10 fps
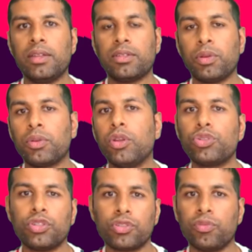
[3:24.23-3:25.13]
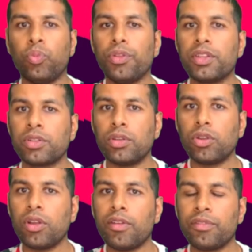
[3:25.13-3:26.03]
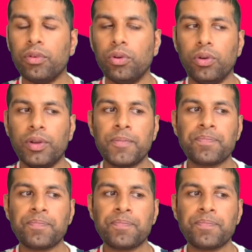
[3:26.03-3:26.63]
some conclusions of what this could look like for